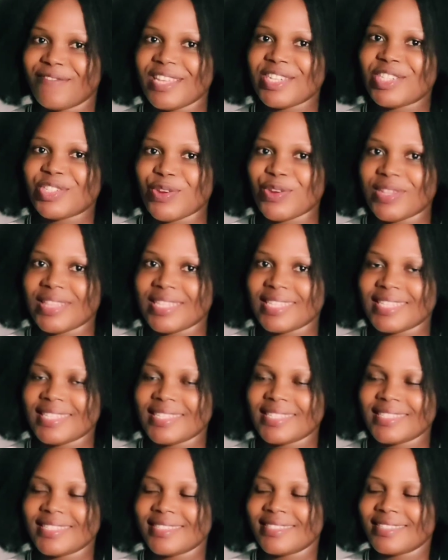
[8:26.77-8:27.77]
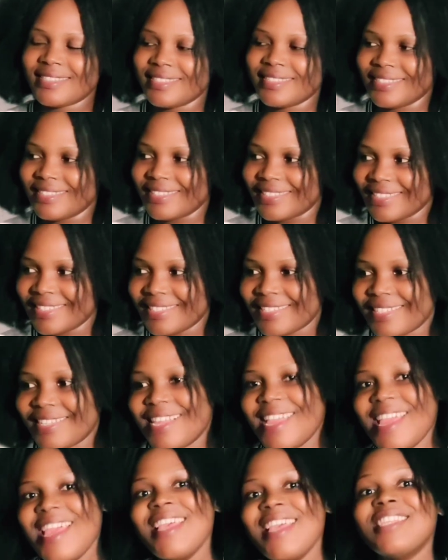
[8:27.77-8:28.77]
eventually.
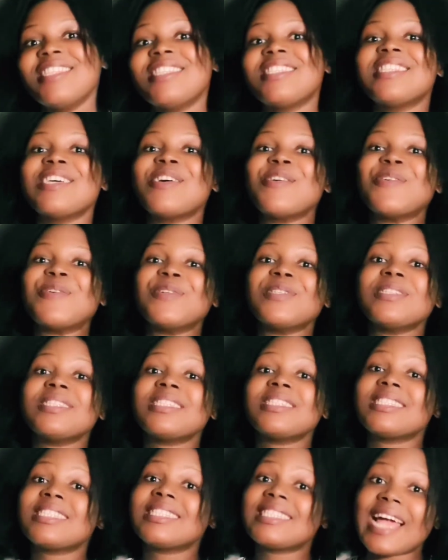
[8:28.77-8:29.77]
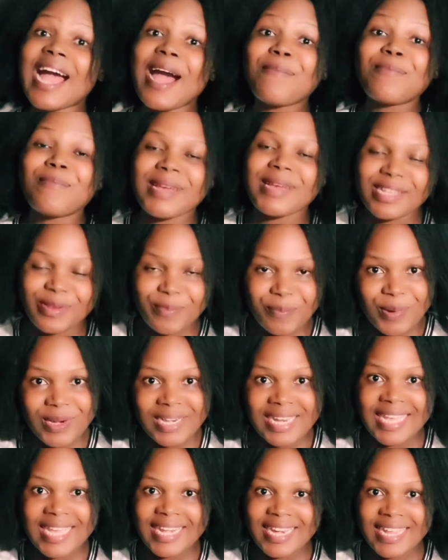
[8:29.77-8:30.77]
So stop
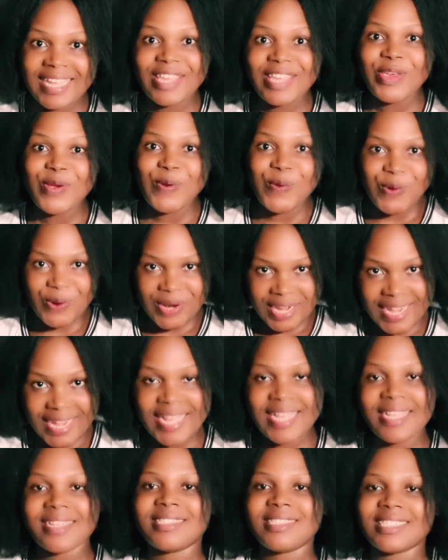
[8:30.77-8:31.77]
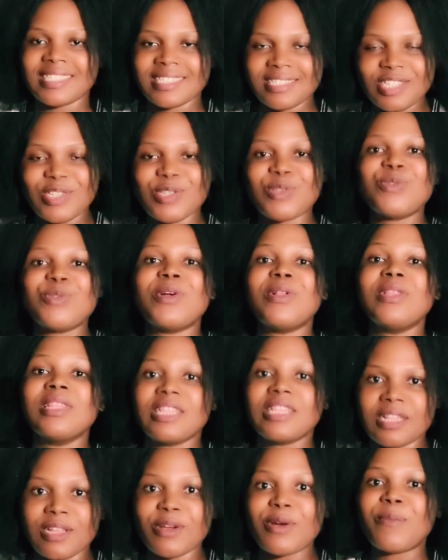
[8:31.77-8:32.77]
manipulating your hair. Just do
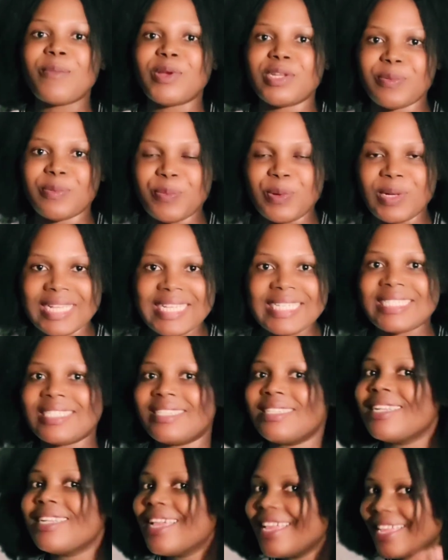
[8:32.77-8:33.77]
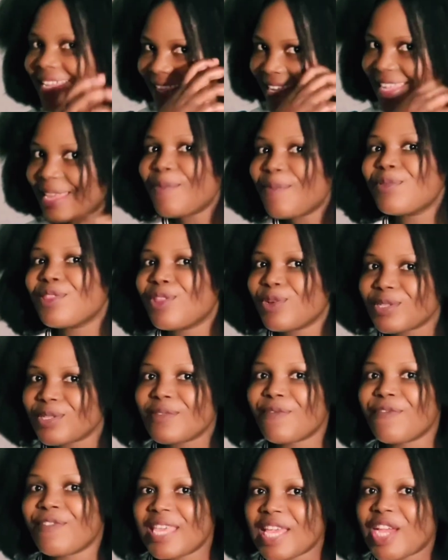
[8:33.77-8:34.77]
low manipulation. Keep
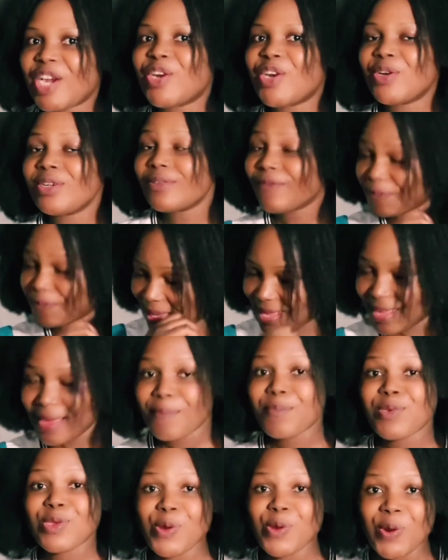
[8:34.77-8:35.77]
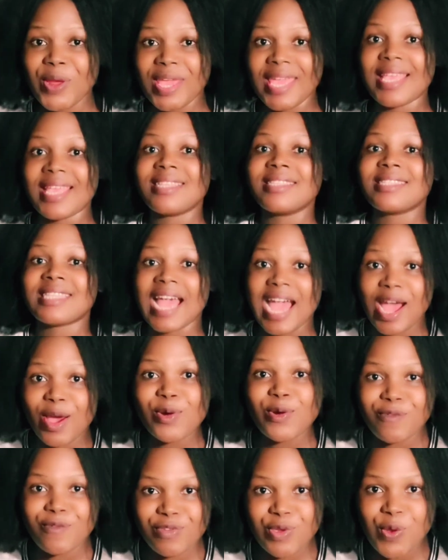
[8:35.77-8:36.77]
your hands
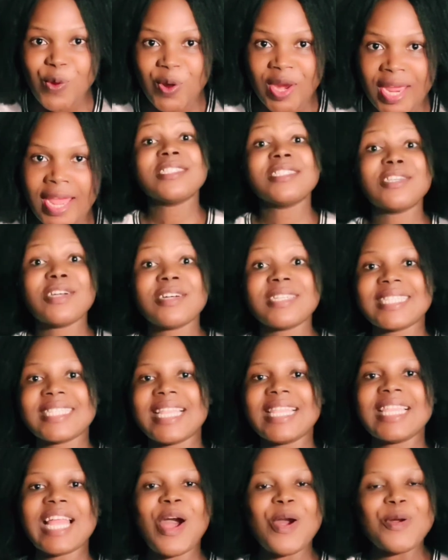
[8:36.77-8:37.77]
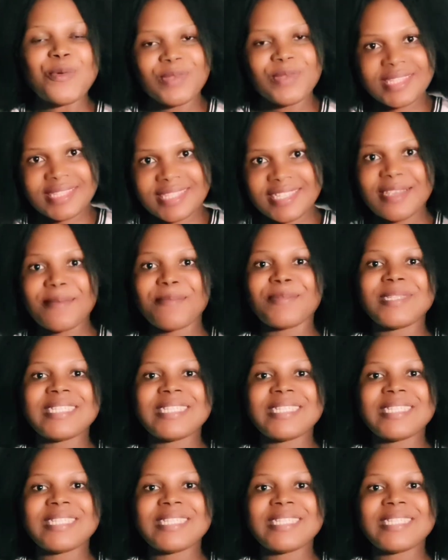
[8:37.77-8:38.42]
out of your hair, which goes along with